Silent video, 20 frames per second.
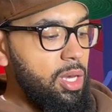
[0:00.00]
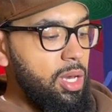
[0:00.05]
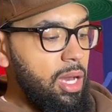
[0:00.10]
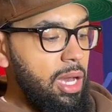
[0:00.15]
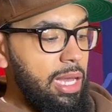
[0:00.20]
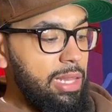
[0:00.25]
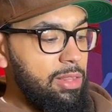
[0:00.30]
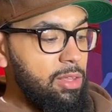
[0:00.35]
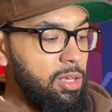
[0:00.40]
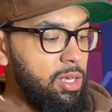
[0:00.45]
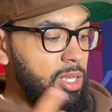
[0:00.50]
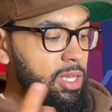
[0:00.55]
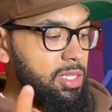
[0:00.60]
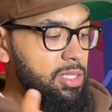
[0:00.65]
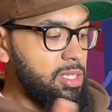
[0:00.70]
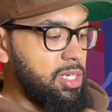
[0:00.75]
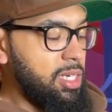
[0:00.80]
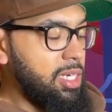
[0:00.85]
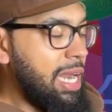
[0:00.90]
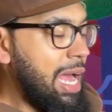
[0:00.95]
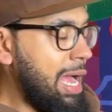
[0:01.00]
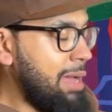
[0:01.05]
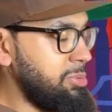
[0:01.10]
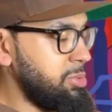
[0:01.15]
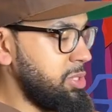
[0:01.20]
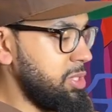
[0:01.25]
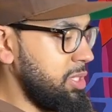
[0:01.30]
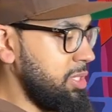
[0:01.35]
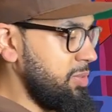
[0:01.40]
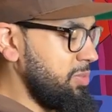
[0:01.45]
I think it is a good
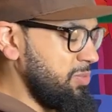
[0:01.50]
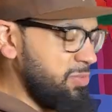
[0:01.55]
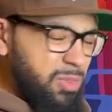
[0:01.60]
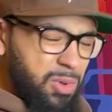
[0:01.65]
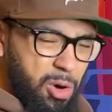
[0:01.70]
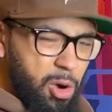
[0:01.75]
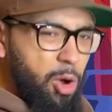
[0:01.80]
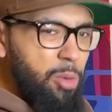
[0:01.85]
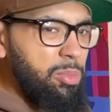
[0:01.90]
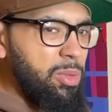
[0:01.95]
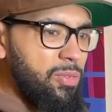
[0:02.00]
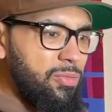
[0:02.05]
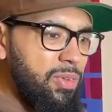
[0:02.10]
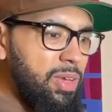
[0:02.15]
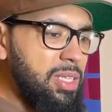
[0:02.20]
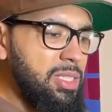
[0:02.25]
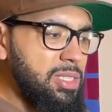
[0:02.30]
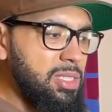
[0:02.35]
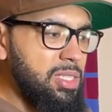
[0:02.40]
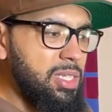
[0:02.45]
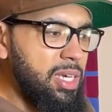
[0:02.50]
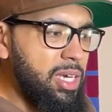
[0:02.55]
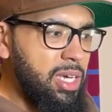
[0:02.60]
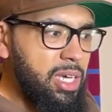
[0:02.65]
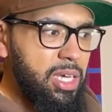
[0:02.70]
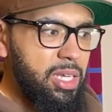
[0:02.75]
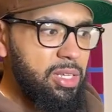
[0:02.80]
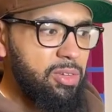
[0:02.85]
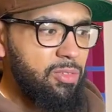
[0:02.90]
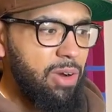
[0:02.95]
option for home defense
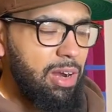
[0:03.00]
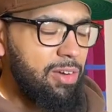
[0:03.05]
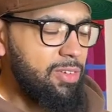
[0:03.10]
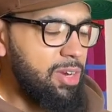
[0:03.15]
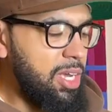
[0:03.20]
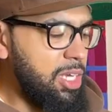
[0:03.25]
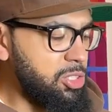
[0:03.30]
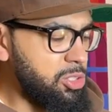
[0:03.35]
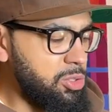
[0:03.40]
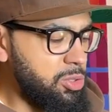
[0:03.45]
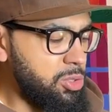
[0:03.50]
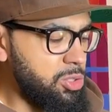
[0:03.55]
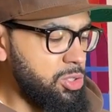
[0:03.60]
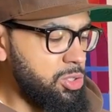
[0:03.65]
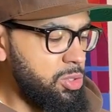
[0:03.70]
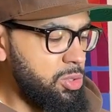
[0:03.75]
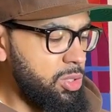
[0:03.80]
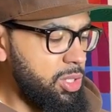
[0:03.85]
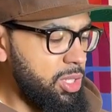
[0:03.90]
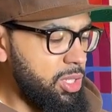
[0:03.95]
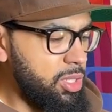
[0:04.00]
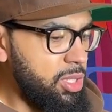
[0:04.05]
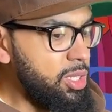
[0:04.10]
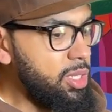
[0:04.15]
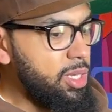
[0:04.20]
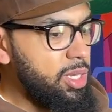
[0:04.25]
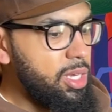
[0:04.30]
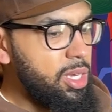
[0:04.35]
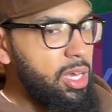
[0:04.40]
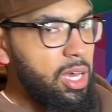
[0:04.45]
and recreational shooting.
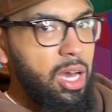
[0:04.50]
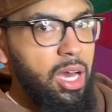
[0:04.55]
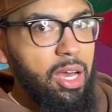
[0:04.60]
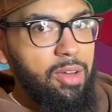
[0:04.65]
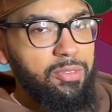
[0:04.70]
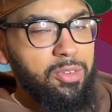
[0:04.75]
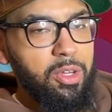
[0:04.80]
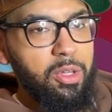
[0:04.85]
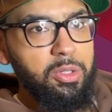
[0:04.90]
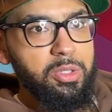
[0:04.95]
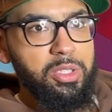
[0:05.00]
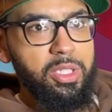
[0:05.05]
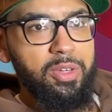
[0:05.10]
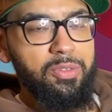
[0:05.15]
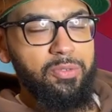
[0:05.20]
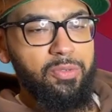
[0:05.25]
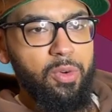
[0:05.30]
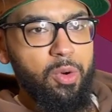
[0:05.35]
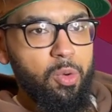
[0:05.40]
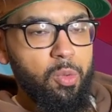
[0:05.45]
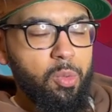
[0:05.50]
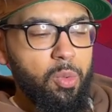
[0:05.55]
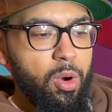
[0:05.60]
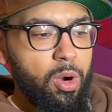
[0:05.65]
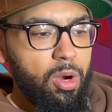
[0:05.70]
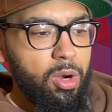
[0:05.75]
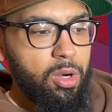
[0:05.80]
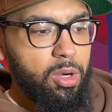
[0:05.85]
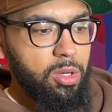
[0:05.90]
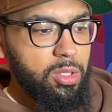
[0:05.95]
If you're using it for
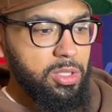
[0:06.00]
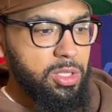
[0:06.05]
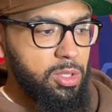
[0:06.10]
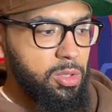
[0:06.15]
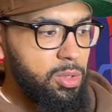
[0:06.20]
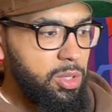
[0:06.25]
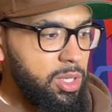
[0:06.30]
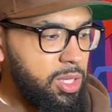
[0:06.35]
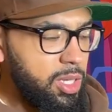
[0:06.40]
work or as a duty